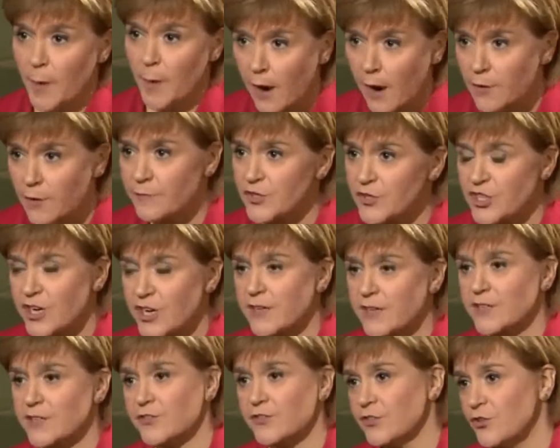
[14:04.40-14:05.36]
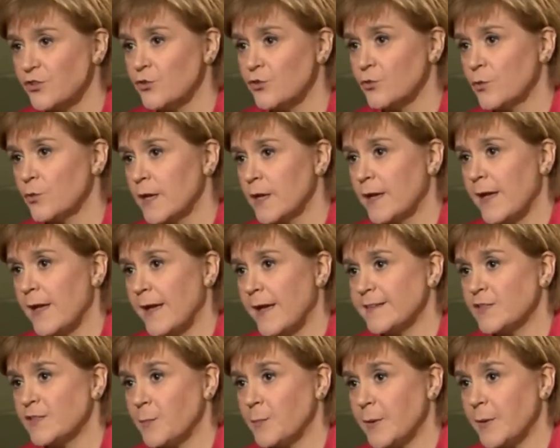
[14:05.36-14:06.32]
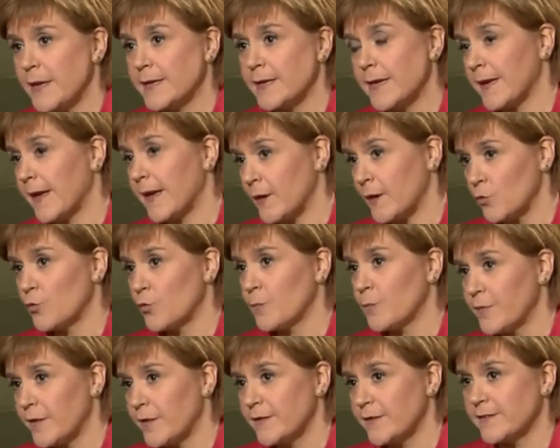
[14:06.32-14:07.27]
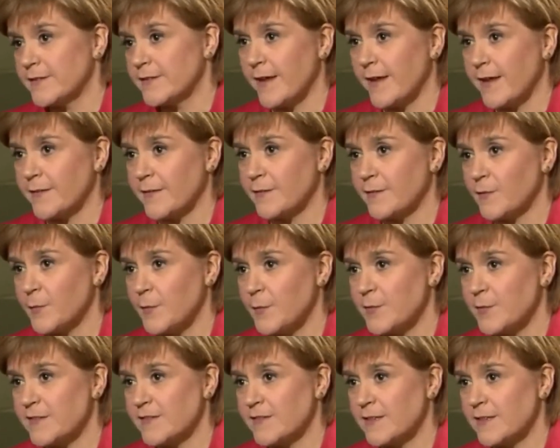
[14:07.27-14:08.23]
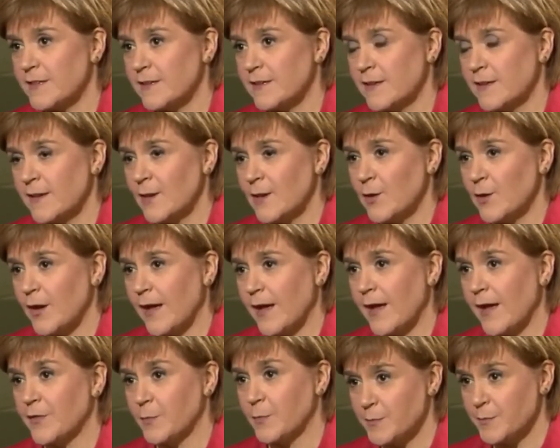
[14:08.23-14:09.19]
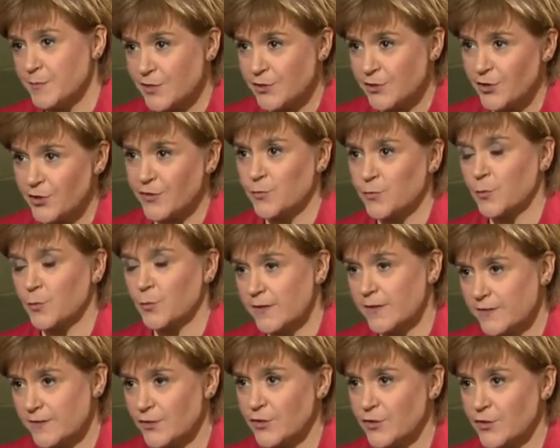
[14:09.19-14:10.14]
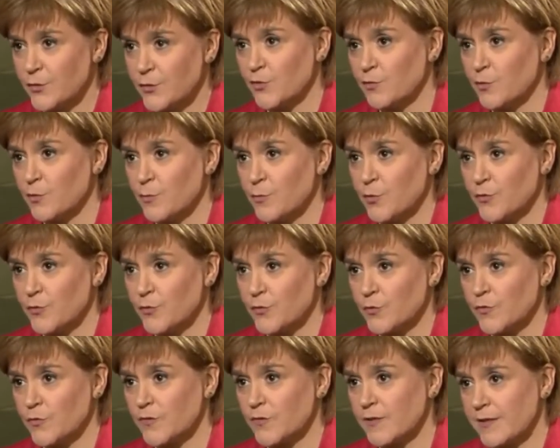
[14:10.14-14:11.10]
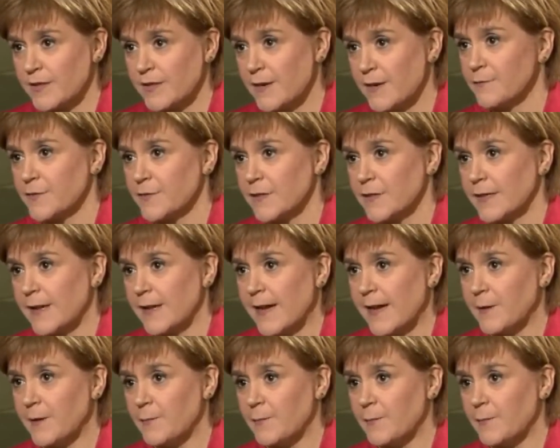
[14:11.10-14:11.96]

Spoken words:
as part of the Charter Renewal debate, and I hope that the BBC and the BBC Trust will listen to those proposals carefully.